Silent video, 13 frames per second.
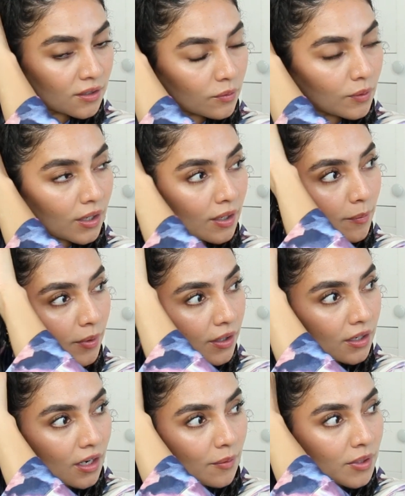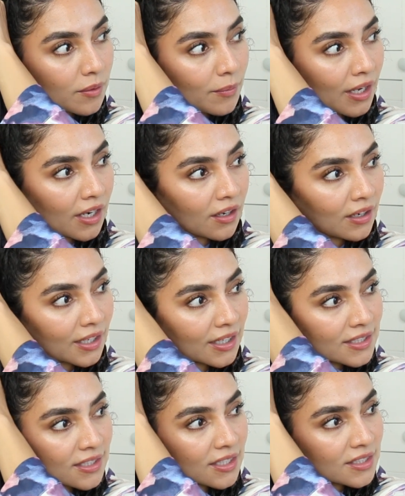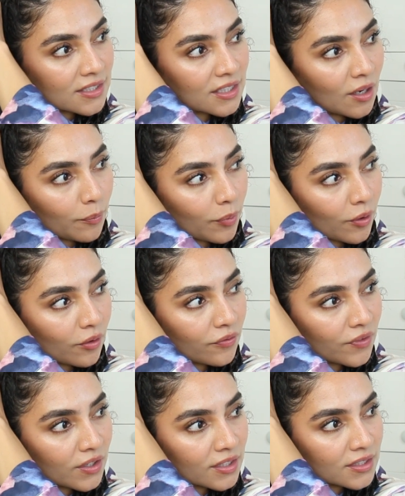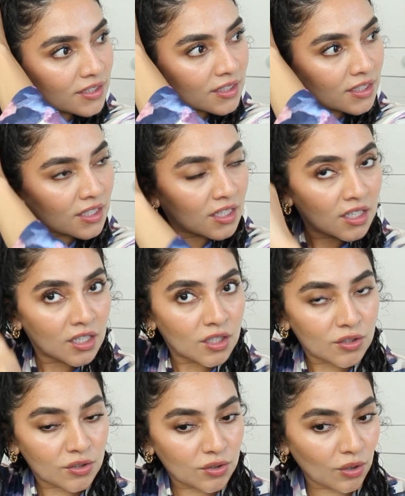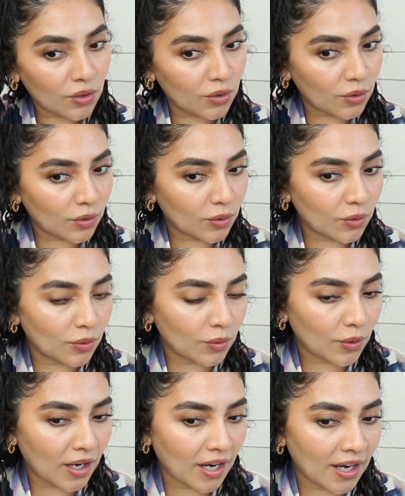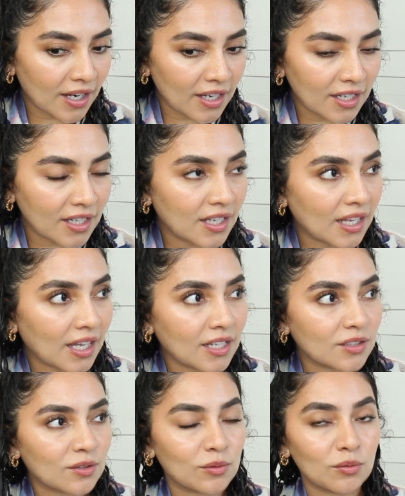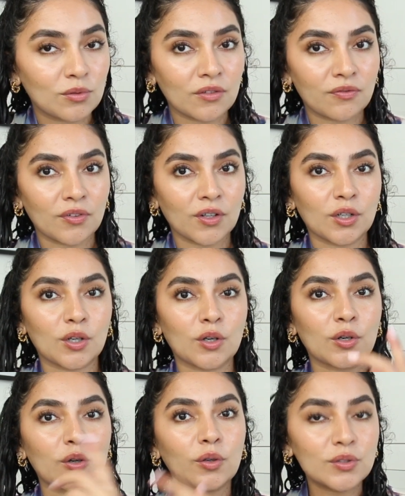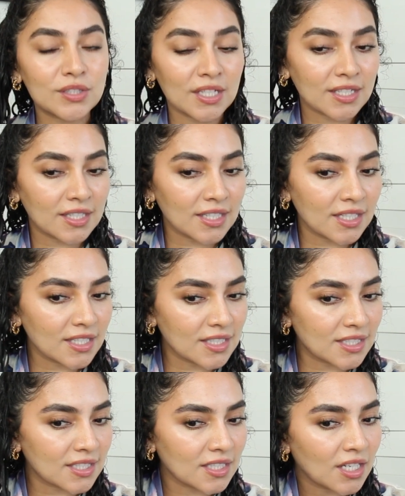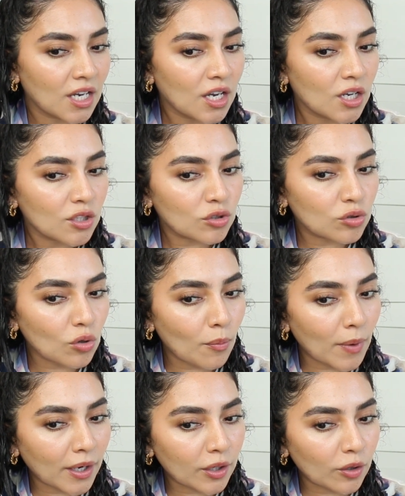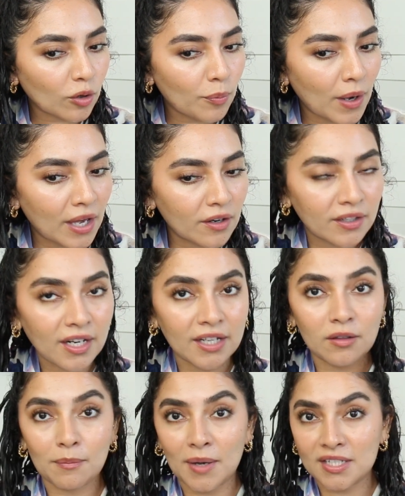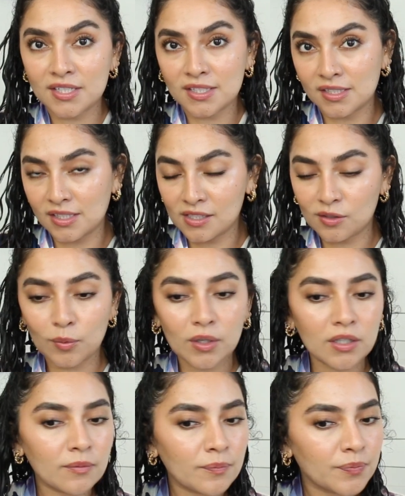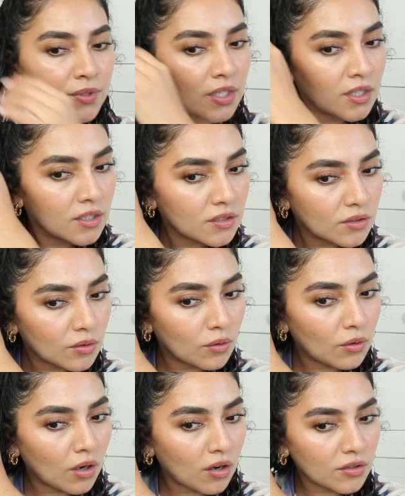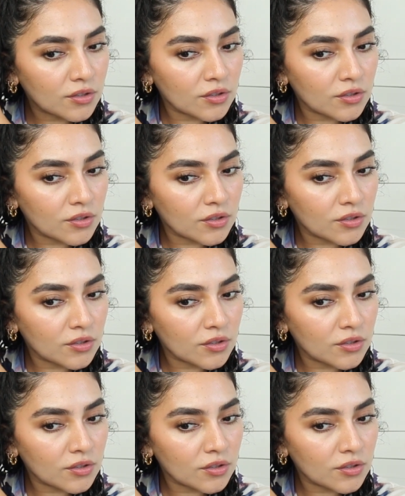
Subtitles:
right? But I mean, my hair, like I said, it's not perfect, so I like to do different curl techniques so my curl pattern kind of matches this one. So I'll